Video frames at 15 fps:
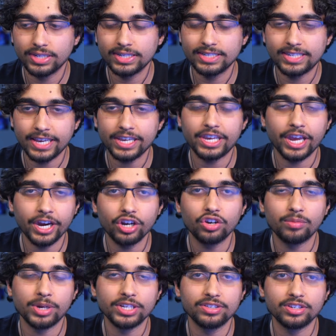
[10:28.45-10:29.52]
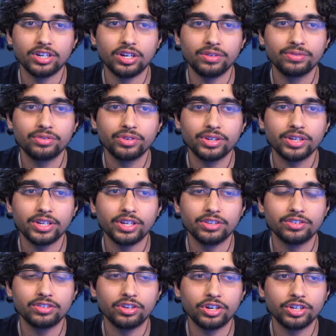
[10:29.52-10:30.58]
take care of myself and
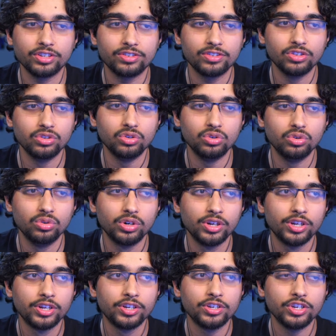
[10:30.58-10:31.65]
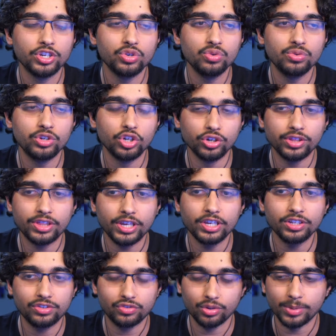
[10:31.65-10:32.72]
started to do good
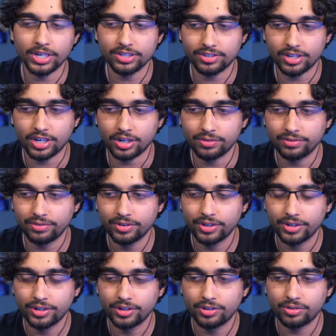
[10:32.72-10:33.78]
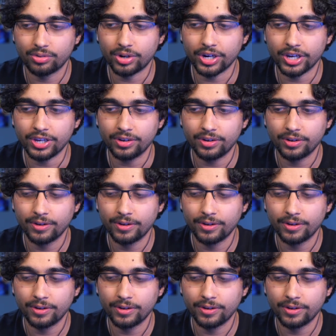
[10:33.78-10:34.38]
things for myself, right?